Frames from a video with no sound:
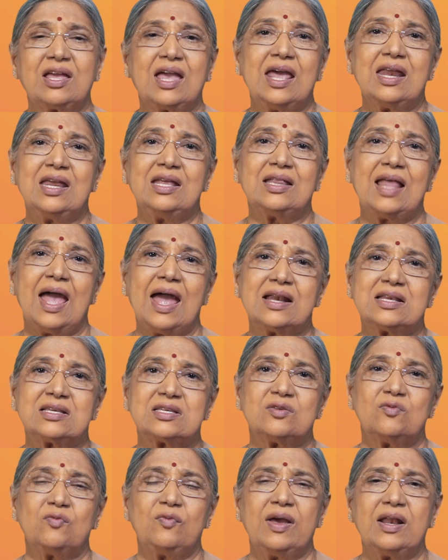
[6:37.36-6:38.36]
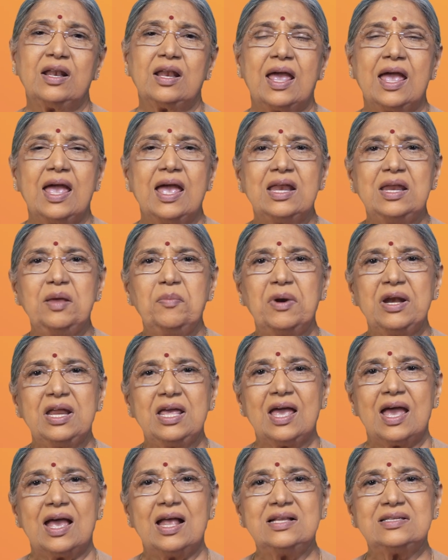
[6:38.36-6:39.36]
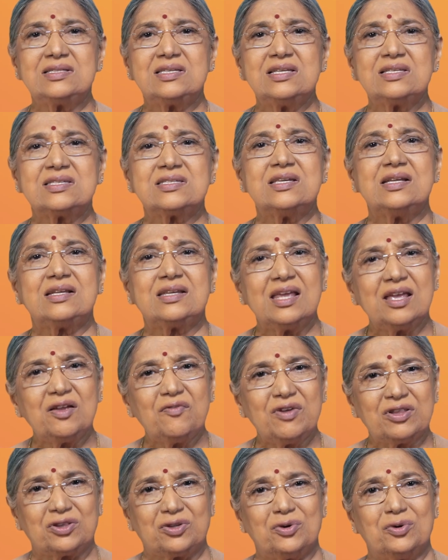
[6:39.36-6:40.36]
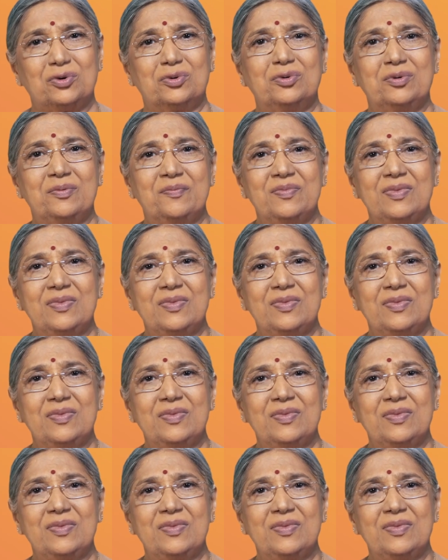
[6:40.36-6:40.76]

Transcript: carry that when anybody else is sitting with you.